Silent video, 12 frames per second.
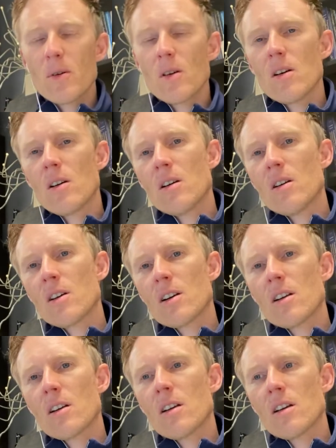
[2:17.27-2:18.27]

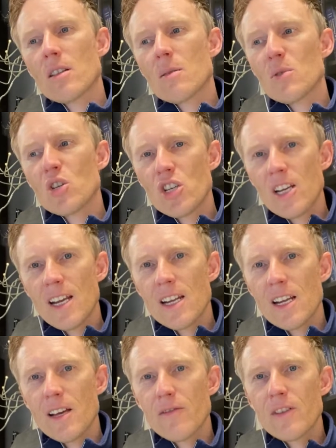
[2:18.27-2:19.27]
the machine
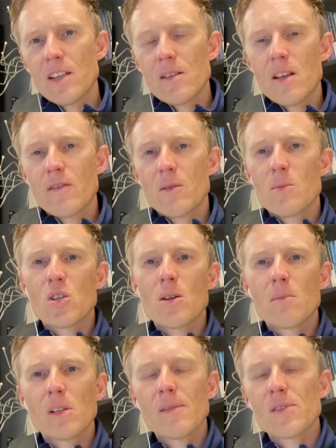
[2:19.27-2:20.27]
if the machine
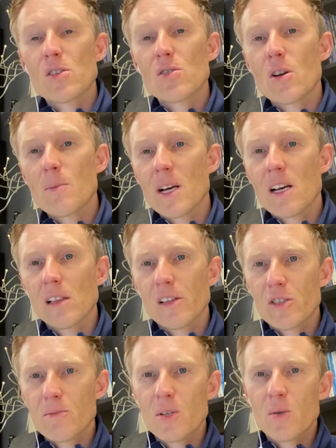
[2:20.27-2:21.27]
believes there's going to be a
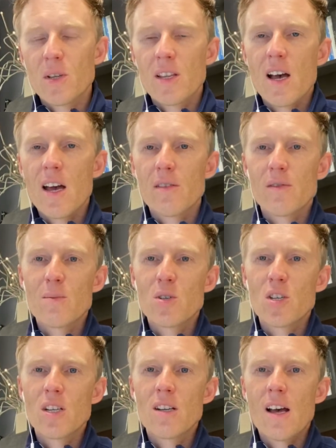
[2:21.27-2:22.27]
collision between the head of the
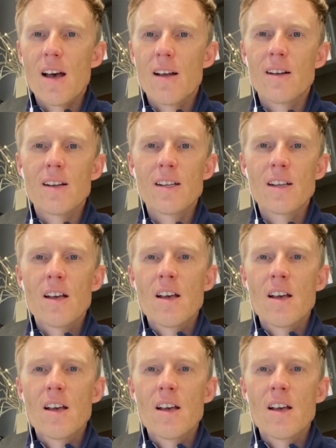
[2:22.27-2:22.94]
machine and